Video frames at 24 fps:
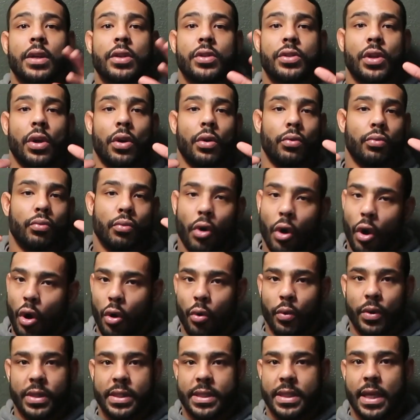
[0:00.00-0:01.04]
So
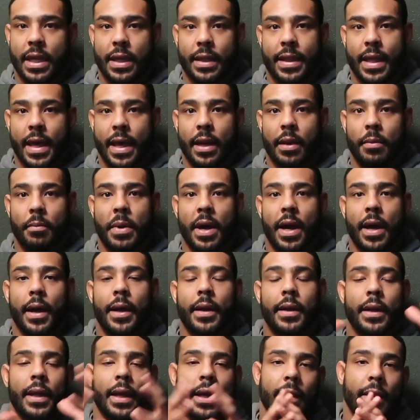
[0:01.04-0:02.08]
always take that in
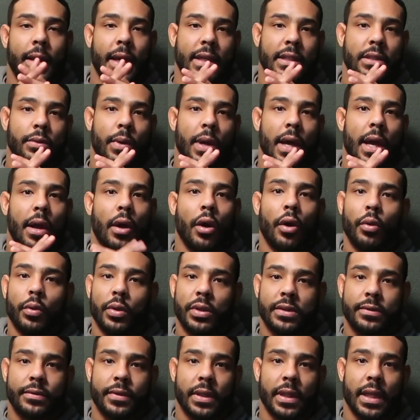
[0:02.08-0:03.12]
mind and that's why I
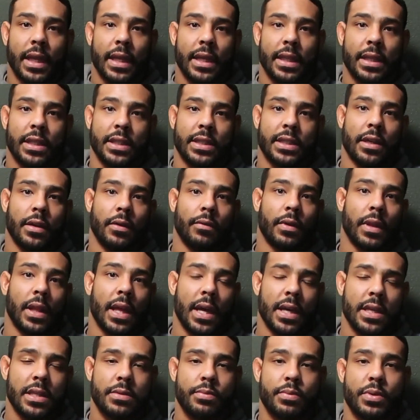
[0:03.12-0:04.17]
always feel like in the
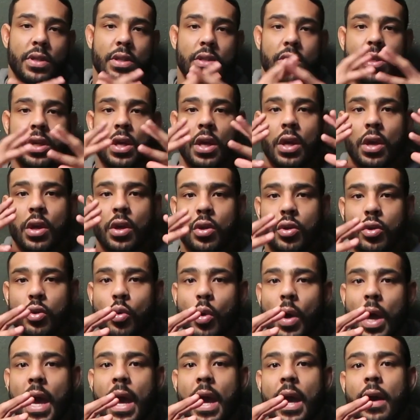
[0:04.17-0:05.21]
self-reliance piece
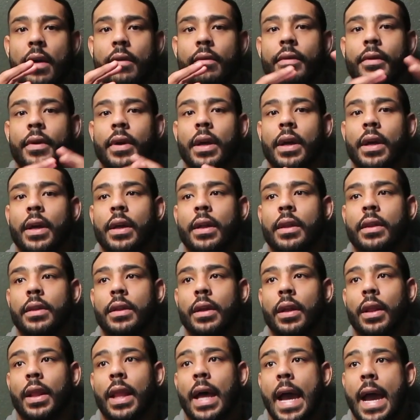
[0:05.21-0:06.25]
you have
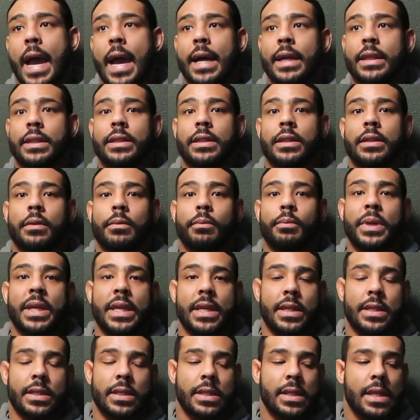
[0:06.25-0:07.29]
the last
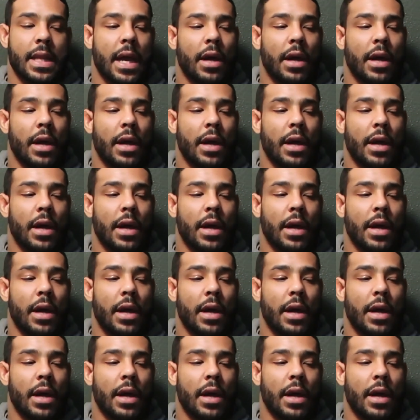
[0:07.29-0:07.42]
piece.